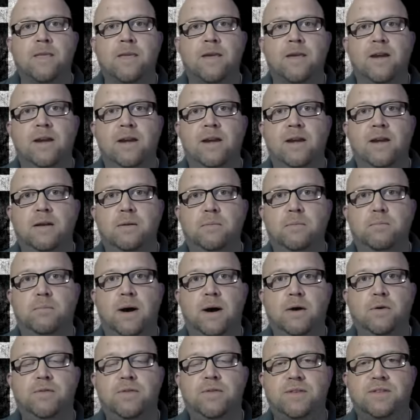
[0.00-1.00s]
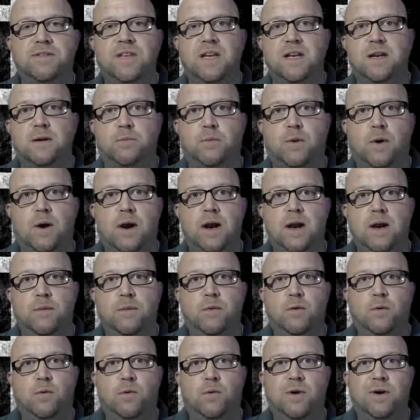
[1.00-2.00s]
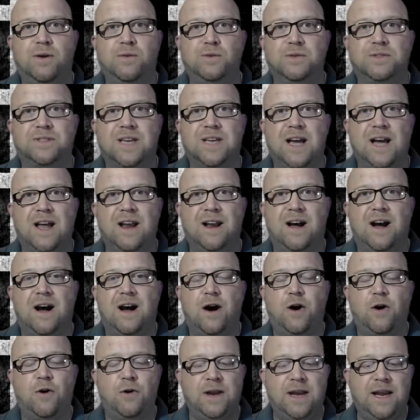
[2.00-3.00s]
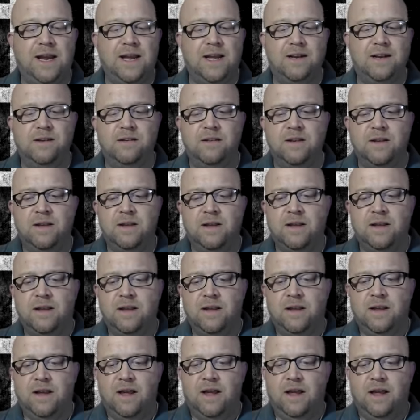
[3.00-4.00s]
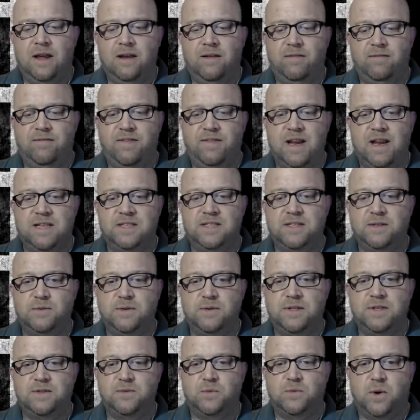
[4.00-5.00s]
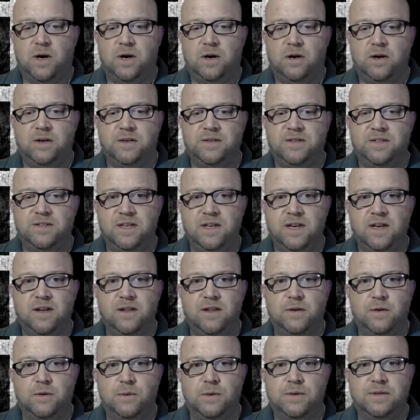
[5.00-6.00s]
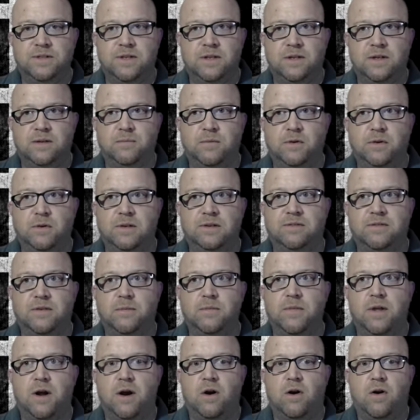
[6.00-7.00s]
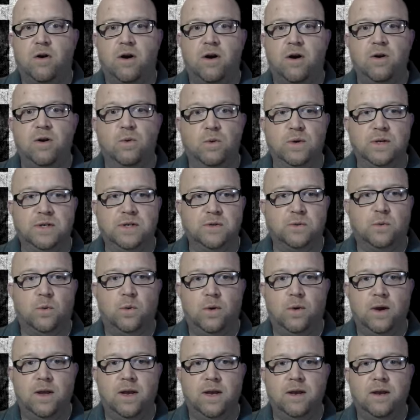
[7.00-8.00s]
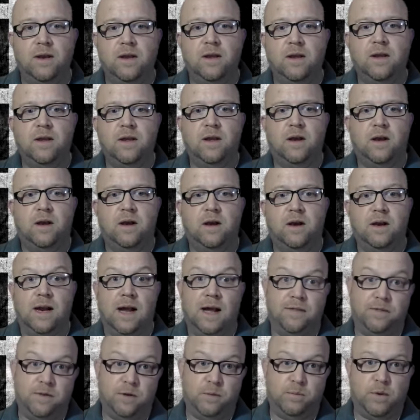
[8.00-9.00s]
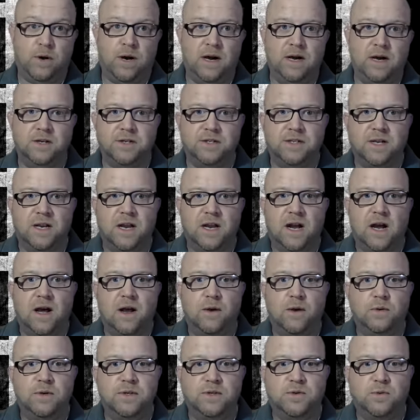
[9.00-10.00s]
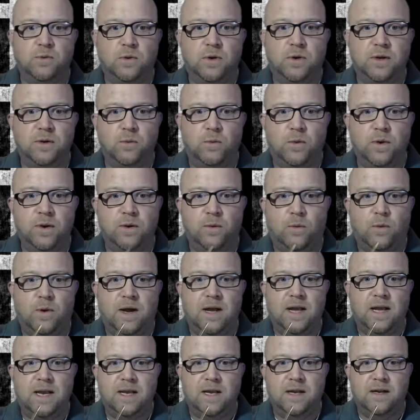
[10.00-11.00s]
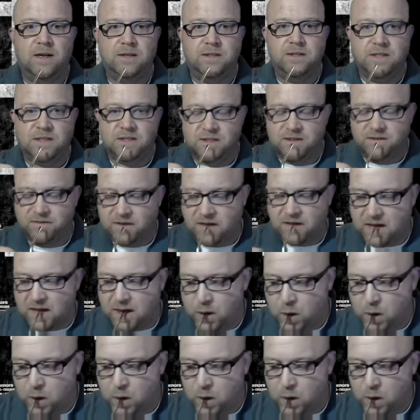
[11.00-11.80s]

and both said a prayer, but one was kind of haughty and fancy with his words. The other was humble and from the heart. Which one got their prayers to God? Which one went away justified?